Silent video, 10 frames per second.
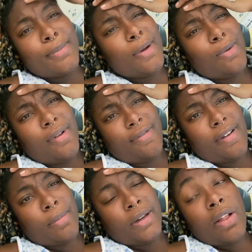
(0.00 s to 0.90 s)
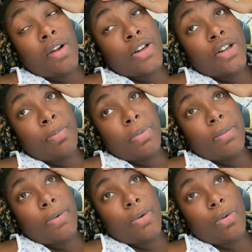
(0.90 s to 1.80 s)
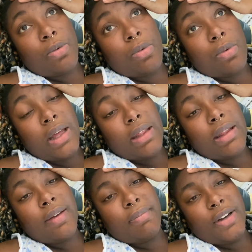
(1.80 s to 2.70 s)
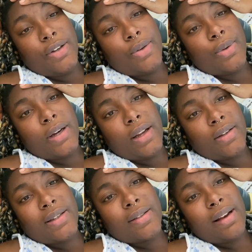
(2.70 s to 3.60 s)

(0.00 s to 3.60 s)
whole family. There are some people who they've been doing it,